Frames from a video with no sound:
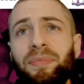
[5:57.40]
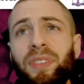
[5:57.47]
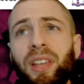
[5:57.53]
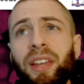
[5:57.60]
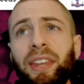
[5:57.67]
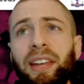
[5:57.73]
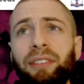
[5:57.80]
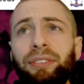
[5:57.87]

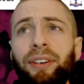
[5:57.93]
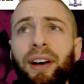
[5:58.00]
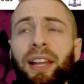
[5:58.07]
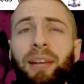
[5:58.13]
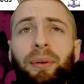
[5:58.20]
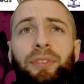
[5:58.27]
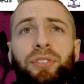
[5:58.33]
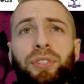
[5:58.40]
And then finally,
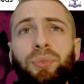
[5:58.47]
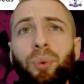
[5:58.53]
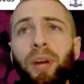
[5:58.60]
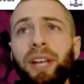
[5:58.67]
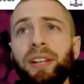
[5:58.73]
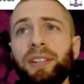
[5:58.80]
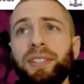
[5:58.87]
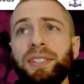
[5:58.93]
we've just
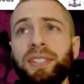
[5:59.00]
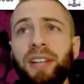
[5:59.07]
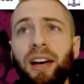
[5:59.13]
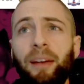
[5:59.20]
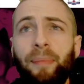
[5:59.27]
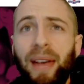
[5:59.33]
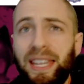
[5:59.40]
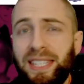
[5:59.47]
witnessed
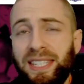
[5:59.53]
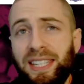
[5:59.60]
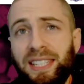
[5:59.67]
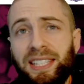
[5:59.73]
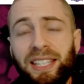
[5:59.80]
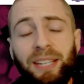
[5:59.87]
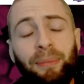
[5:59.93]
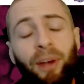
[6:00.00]
Man
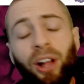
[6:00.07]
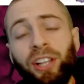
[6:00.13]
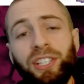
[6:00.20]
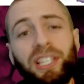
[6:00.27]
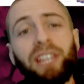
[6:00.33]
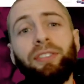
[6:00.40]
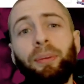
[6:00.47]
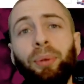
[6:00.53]
City demolish
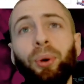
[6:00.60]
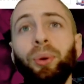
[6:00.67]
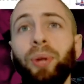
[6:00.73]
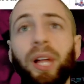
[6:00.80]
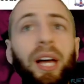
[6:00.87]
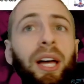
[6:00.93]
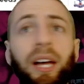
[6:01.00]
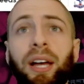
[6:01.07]
Liverpool.
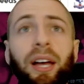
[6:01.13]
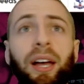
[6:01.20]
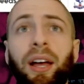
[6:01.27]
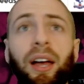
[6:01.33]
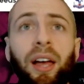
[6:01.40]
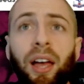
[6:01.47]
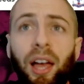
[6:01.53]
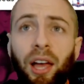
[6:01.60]

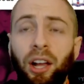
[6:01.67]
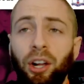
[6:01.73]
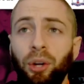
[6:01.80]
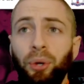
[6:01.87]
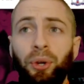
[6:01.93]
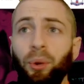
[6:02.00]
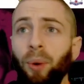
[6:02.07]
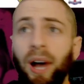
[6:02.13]

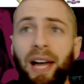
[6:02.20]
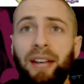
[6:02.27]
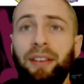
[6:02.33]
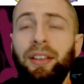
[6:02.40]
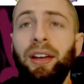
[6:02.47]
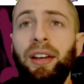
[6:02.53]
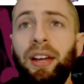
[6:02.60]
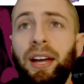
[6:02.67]
Gundogan,
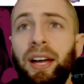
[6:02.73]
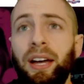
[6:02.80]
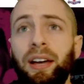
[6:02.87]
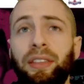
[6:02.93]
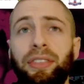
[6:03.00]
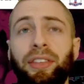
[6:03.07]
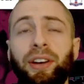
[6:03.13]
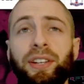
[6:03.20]

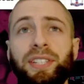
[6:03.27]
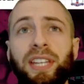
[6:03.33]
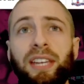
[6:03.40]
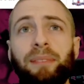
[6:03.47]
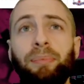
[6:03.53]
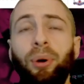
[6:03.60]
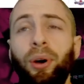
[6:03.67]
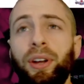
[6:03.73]

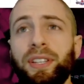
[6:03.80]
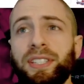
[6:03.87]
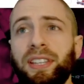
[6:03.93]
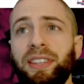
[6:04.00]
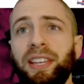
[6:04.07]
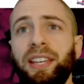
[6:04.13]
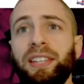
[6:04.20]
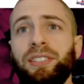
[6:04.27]
13 points. I
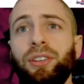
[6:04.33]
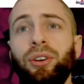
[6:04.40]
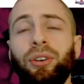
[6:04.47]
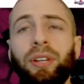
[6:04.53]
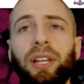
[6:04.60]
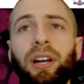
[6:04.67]
think he's currently